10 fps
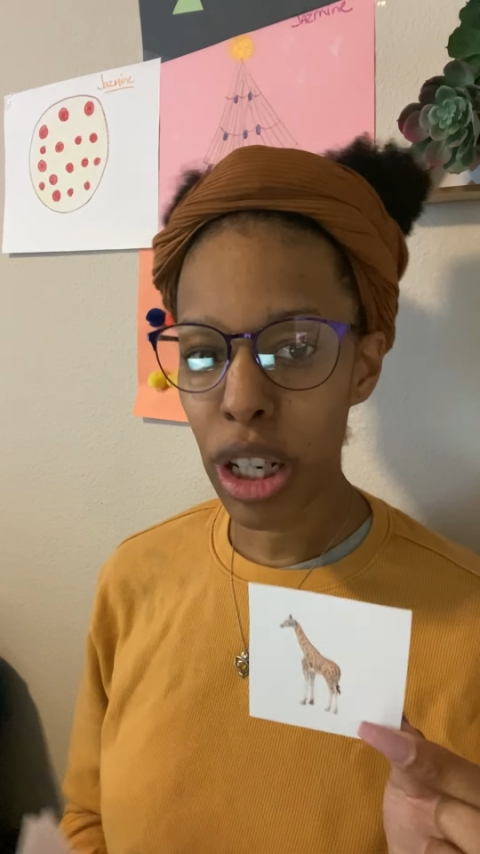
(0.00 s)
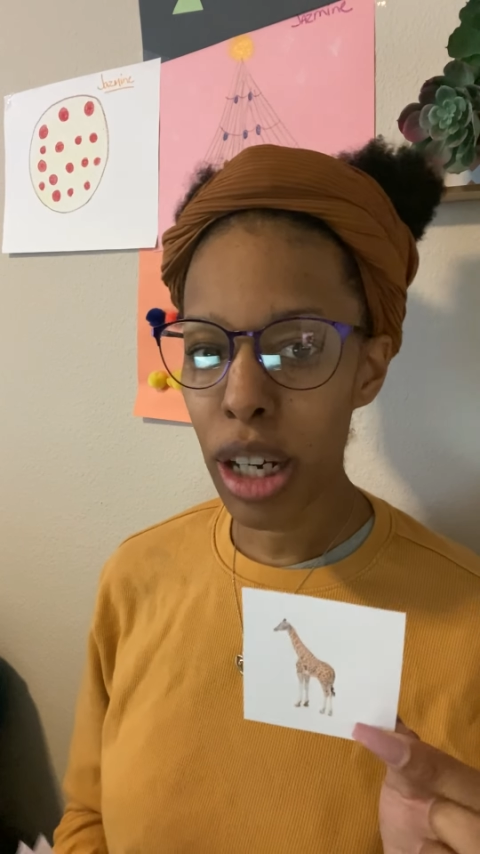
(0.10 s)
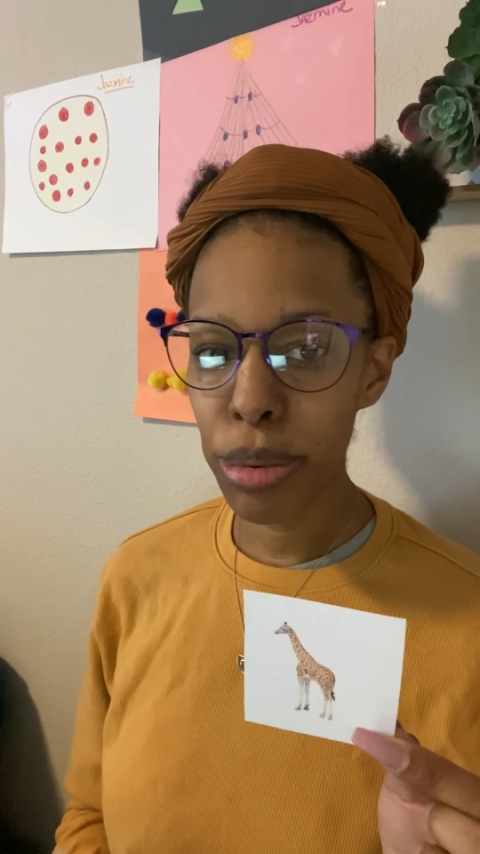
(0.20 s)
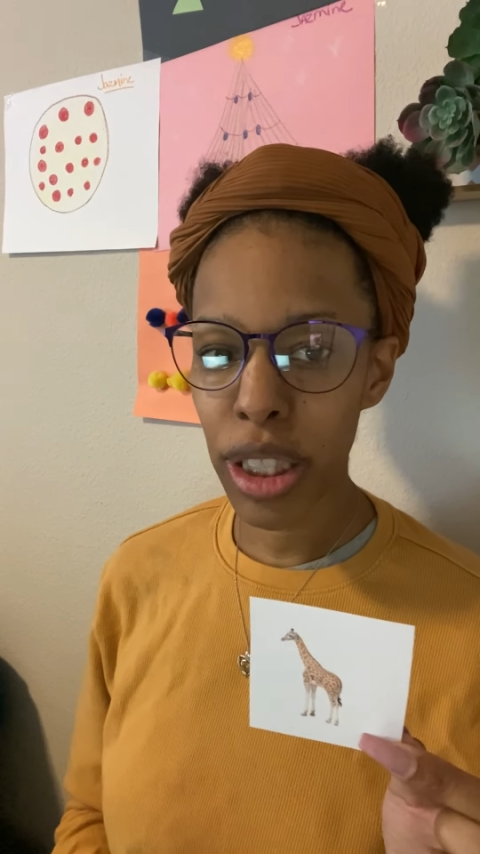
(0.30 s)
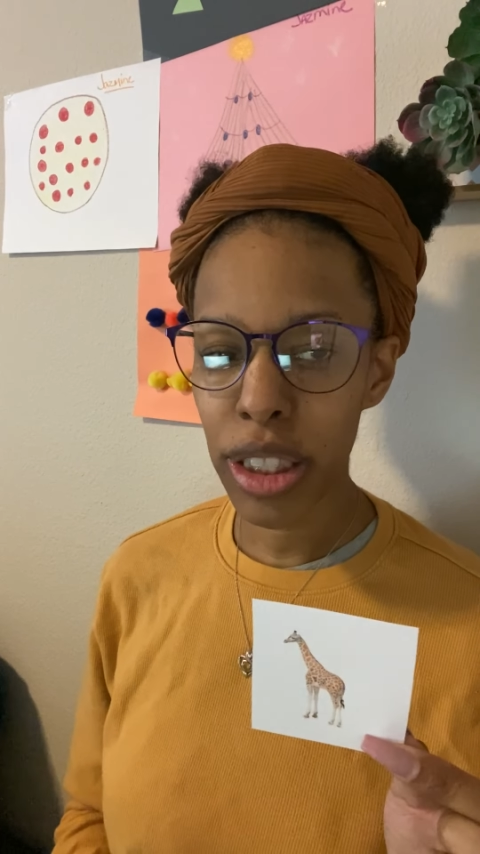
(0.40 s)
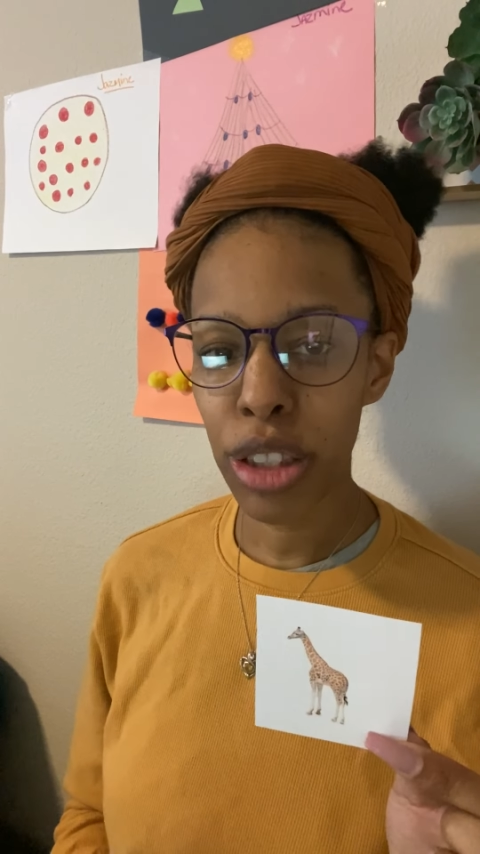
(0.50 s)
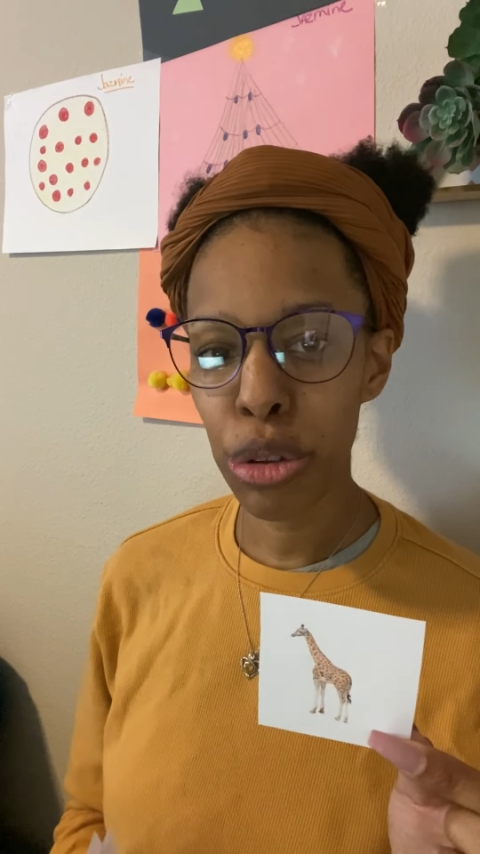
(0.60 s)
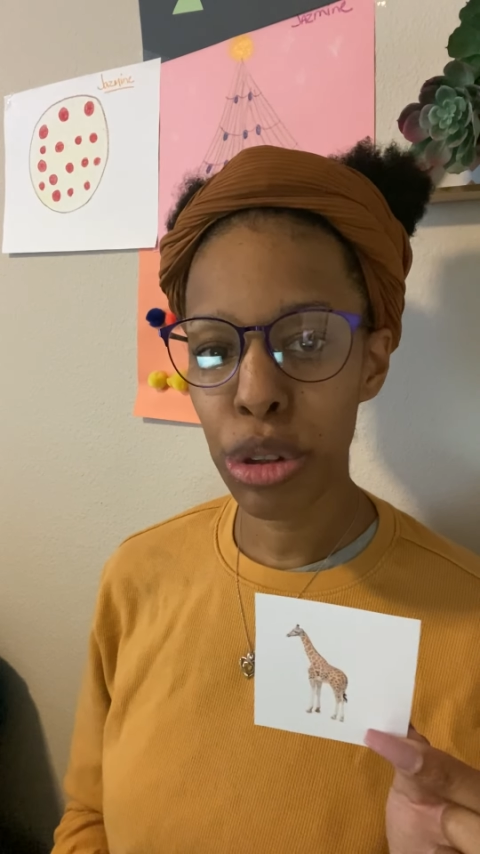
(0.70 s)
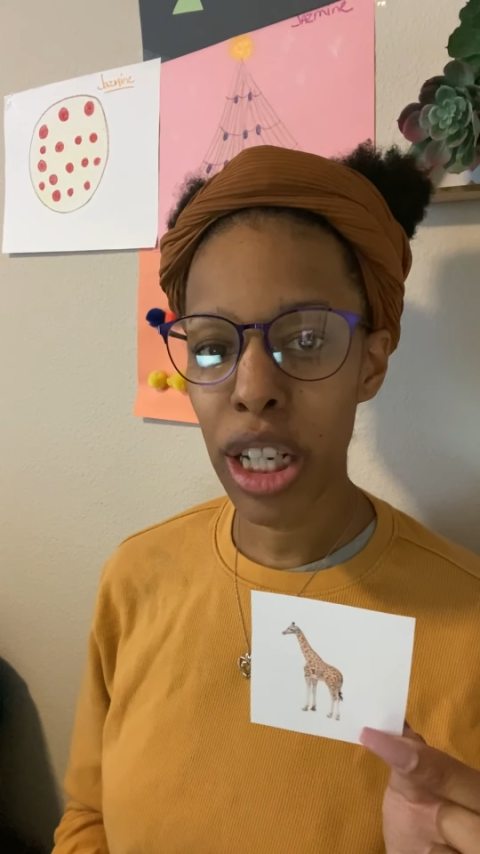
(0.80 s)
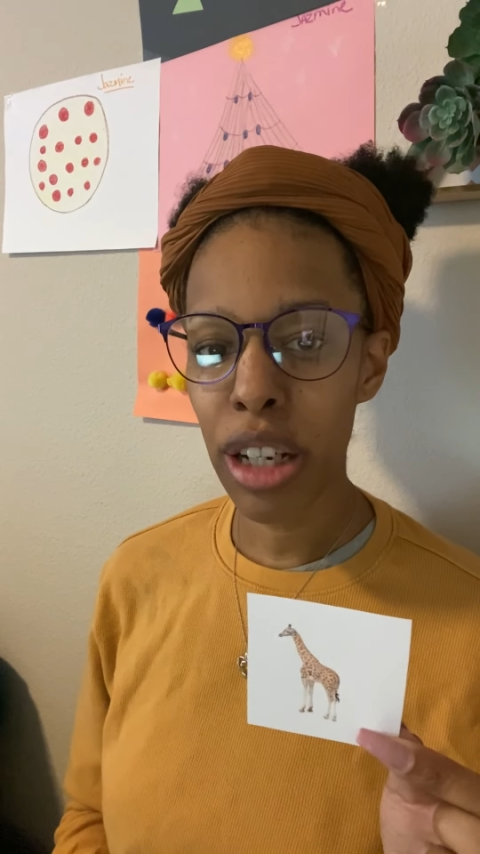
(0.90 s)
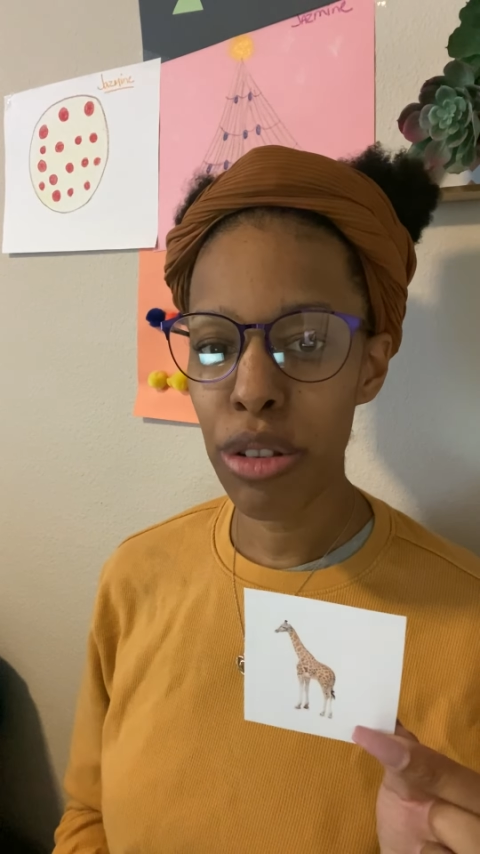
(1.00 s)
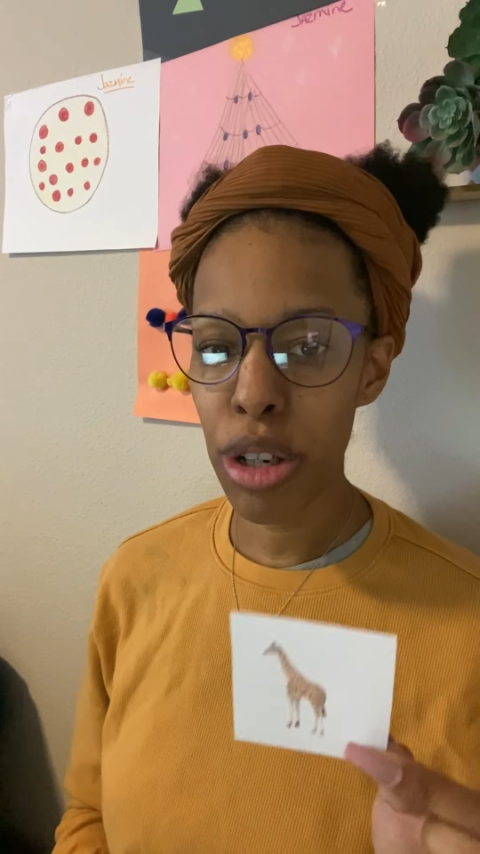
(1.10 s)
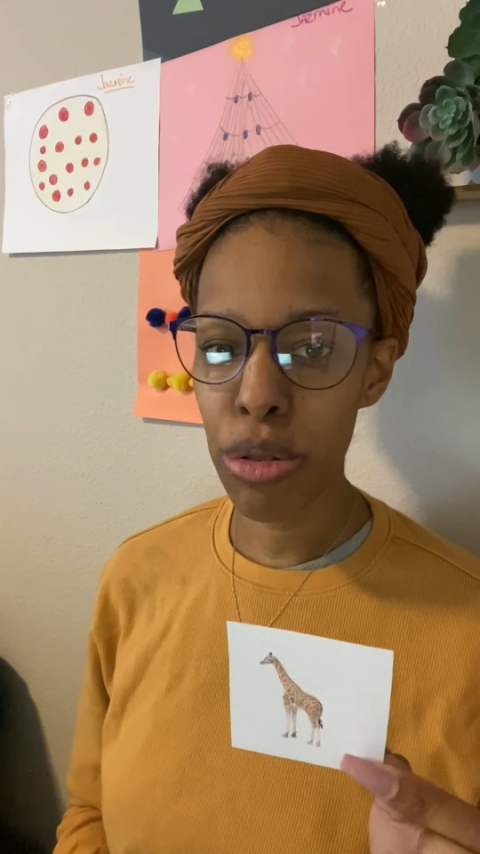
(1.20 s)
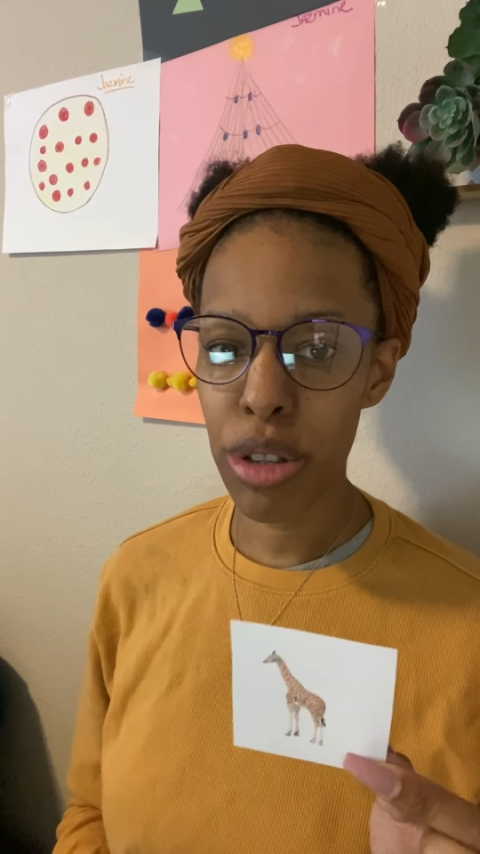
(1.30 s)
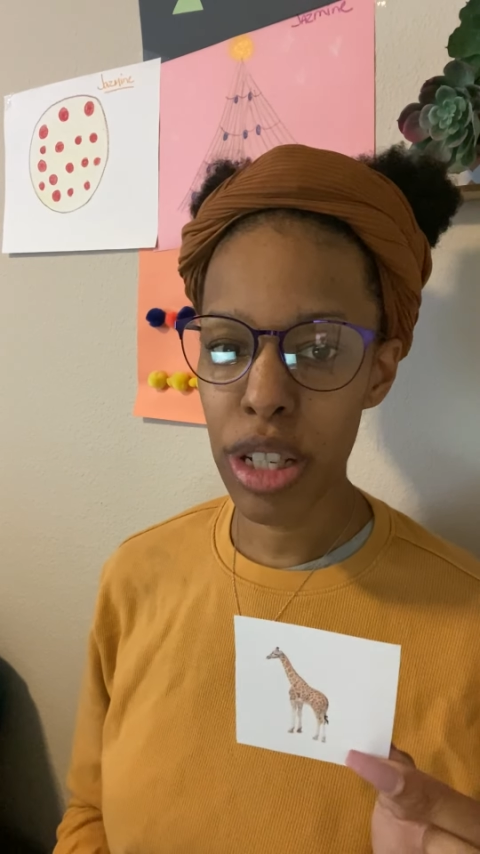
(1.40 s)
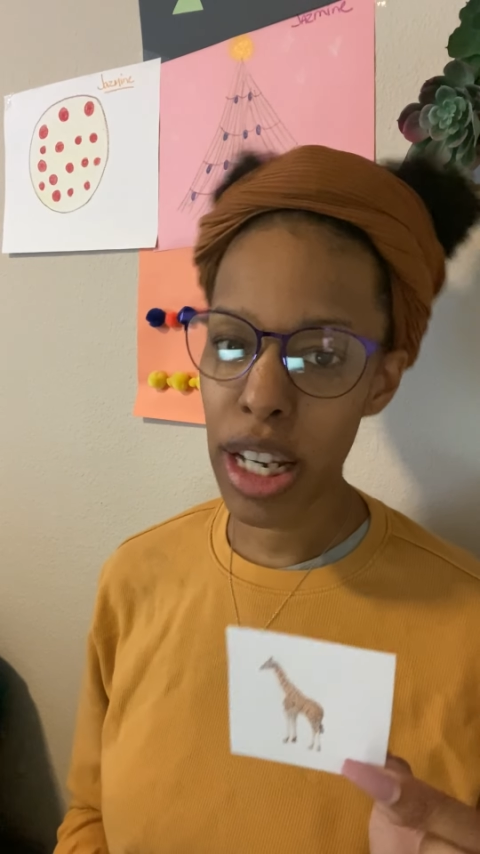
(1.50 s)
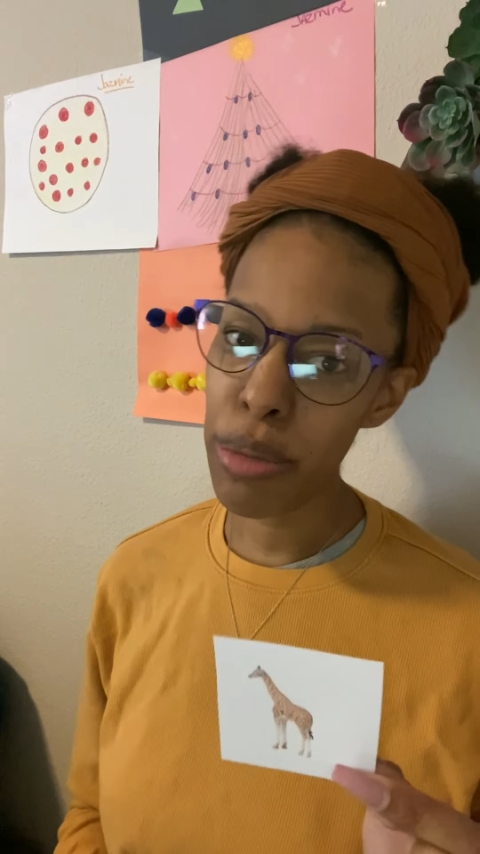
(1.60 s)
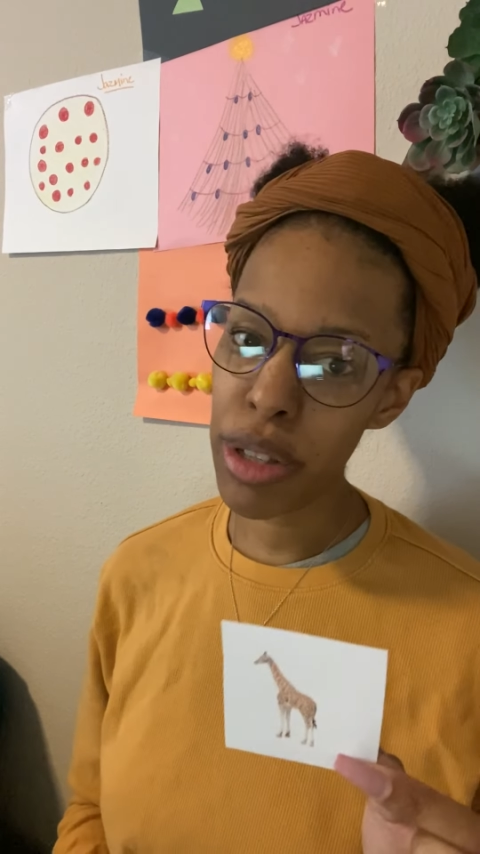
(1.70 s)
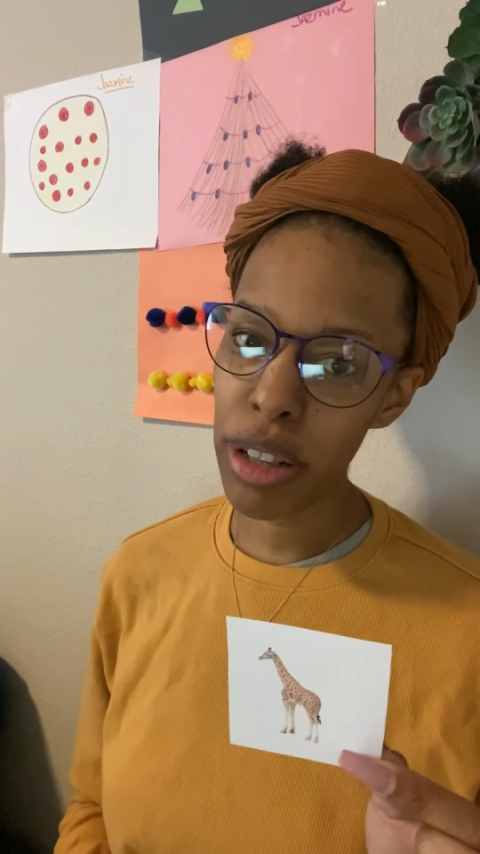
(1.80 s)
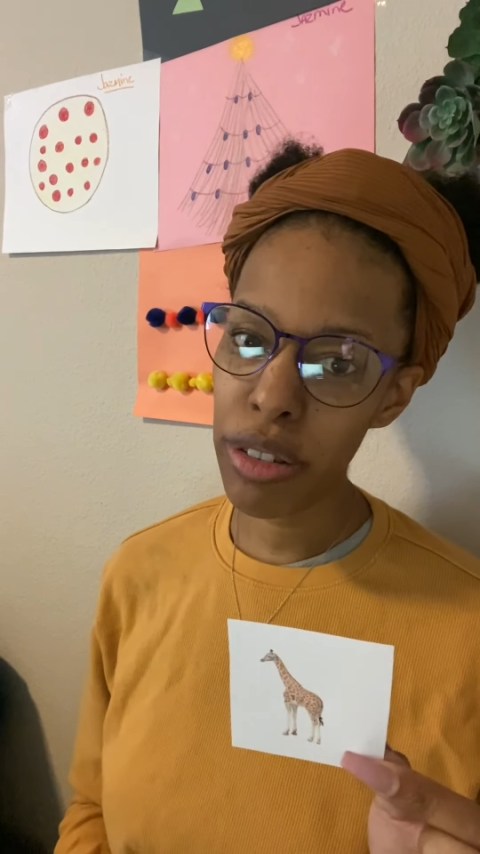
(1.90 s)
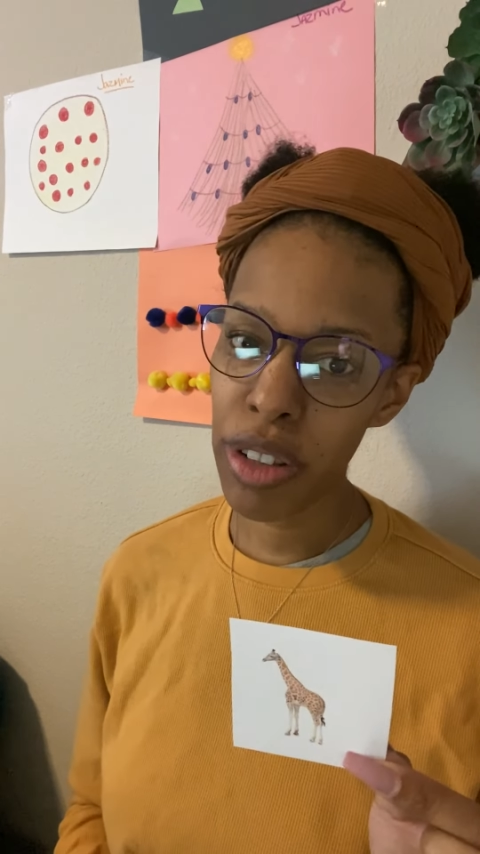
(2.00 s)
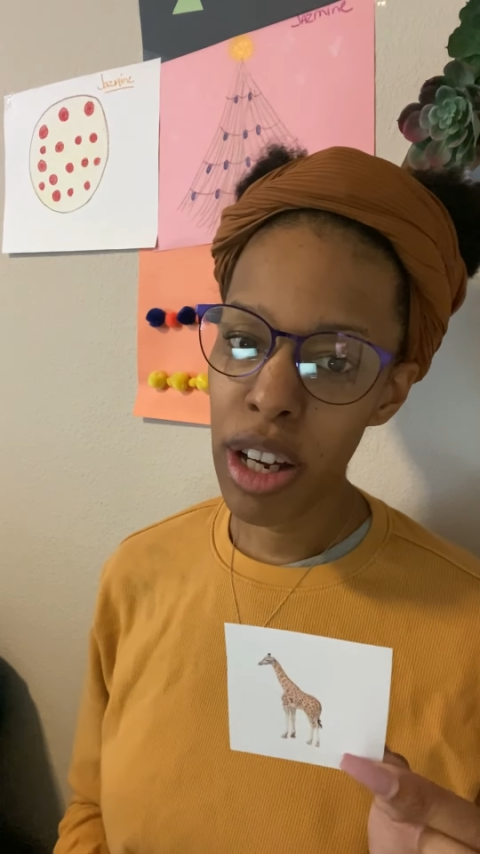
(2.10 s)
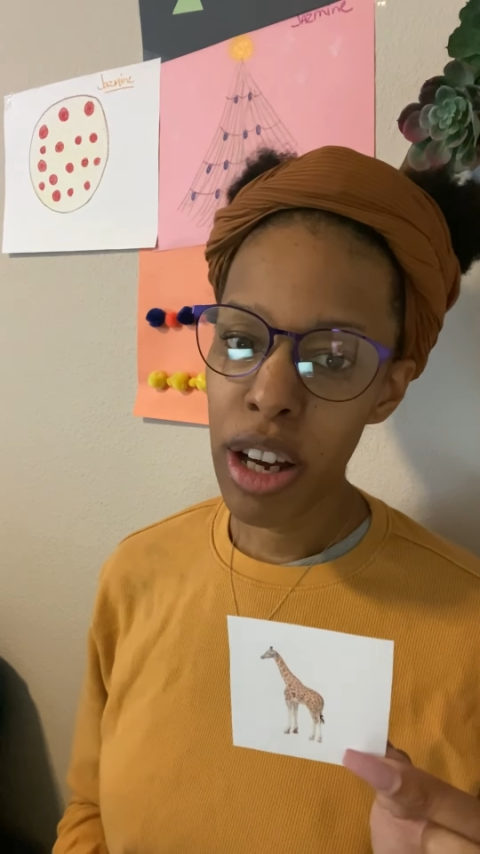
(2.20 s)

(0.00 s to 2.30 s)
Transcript: objects that your child knows the names of.